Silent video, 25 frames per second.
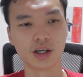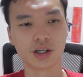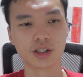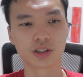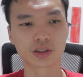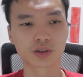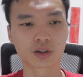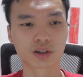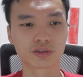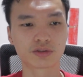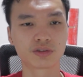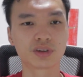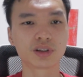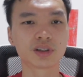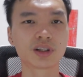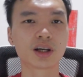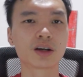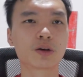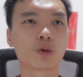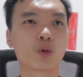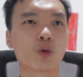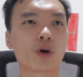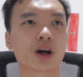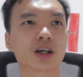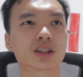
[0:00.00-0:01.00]
So I feel
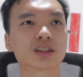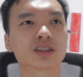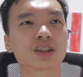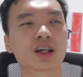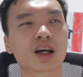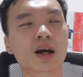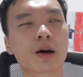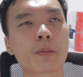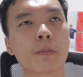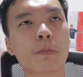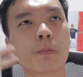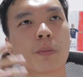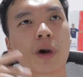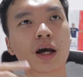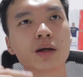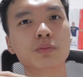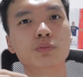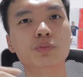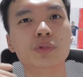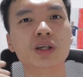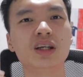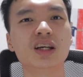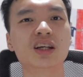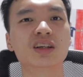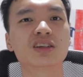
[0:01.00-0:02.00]
like West Ham
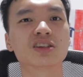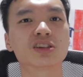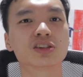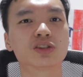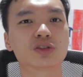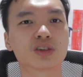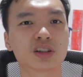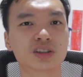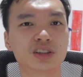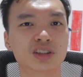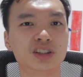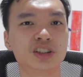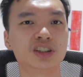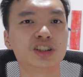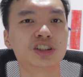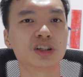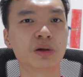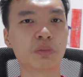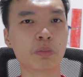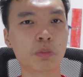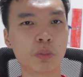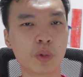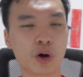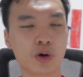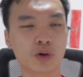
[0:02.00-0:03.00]
might be in a
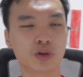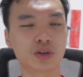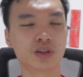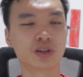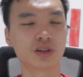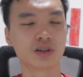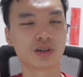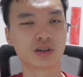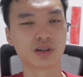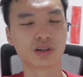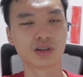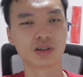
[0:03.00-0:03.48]
transition mode